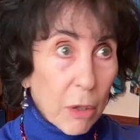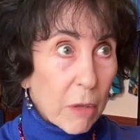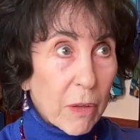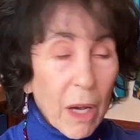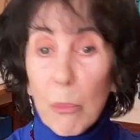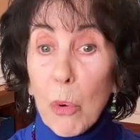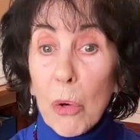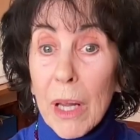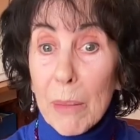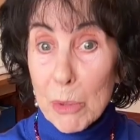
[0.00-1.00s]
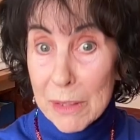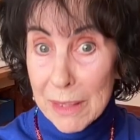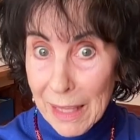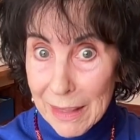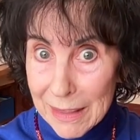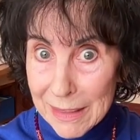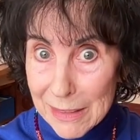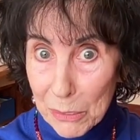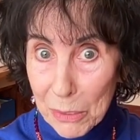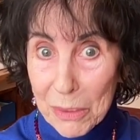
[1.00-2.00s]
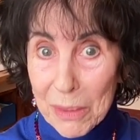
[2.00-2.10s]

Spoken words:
Or you've got borderline personality disorder.